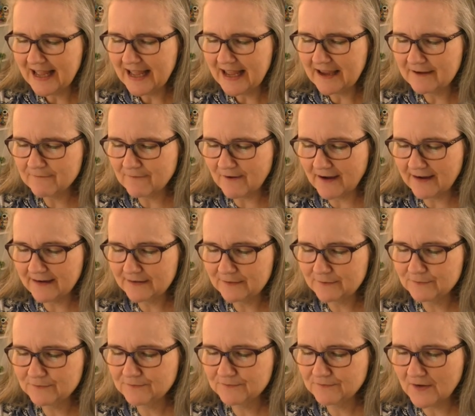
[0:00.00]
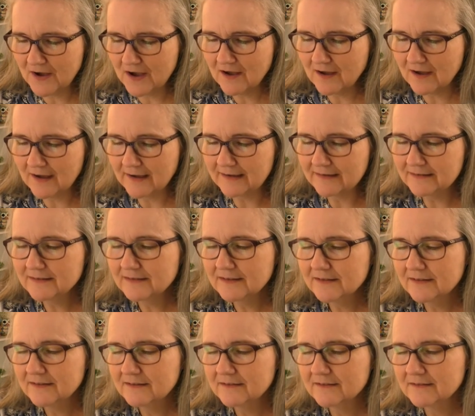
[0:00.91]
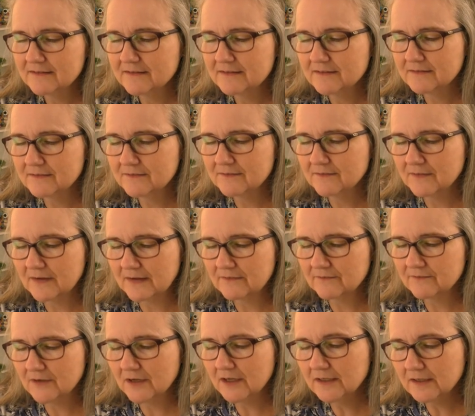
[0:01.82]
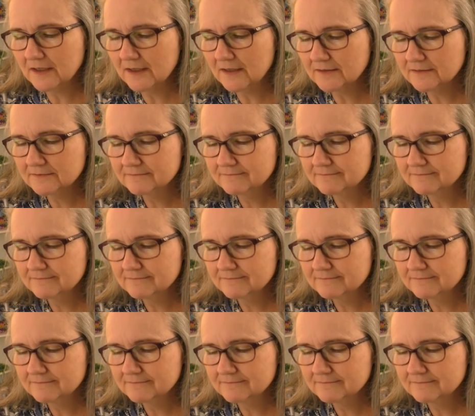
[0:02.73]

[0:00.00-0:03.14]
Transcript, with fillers: if I could find, if I can find it,